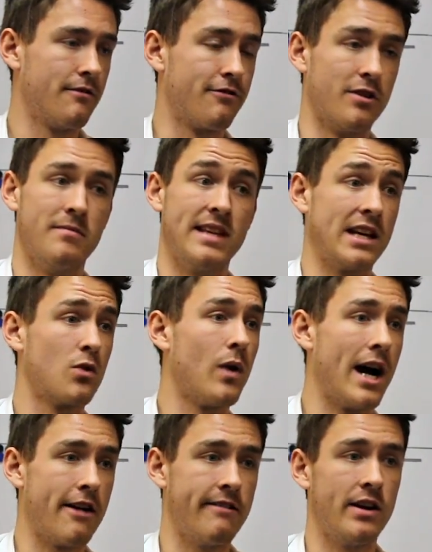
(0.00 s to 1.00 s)
from the
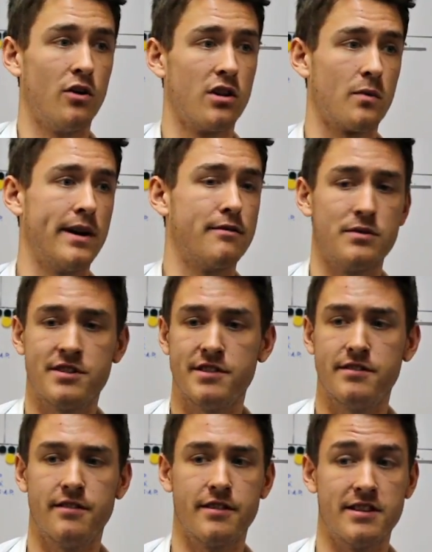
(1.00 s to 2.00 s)
inquiry all the way through to
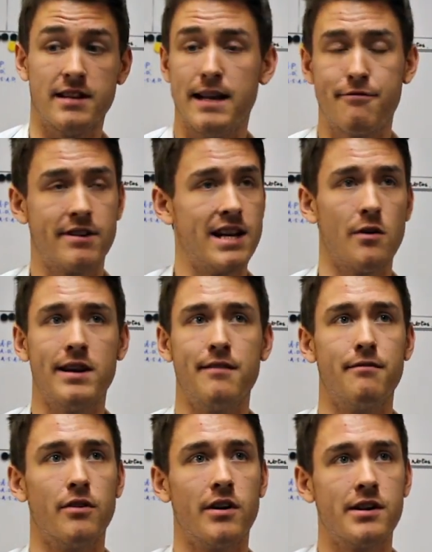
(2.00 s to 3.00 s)
the delivery note and
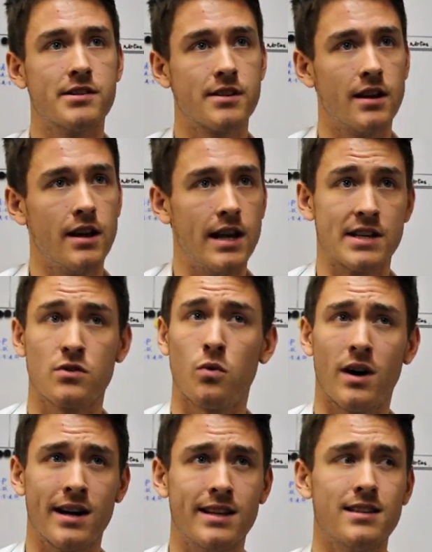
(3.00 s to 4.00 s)
invoice is
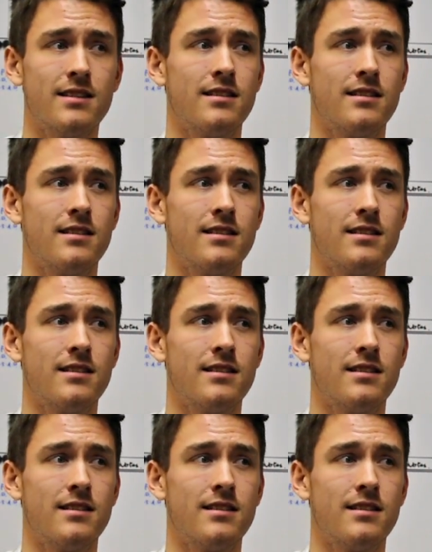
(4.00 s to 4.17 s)
quite